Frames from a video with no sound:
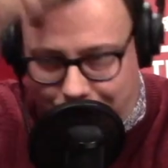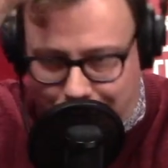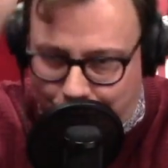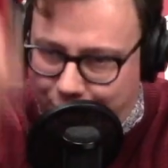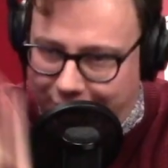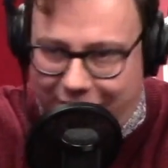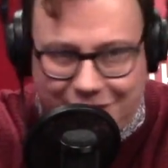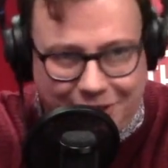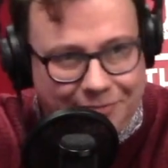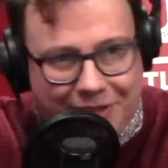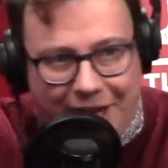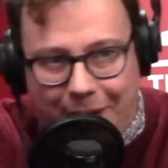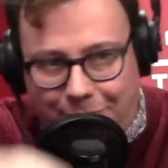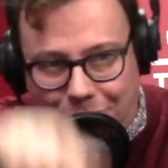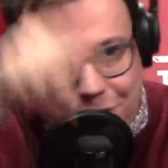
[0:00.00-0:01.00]
Do less of
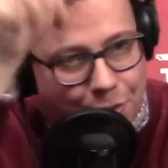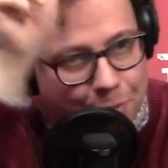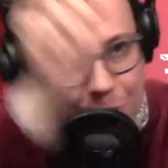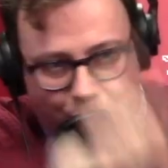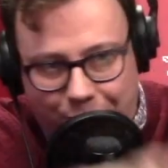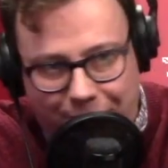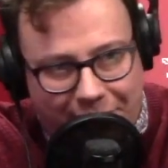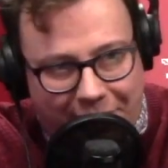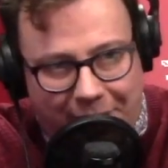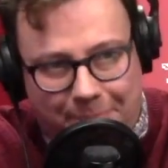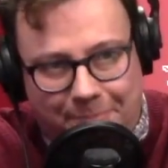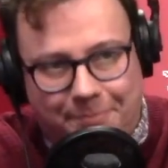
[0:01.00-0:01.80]
them, do more of them.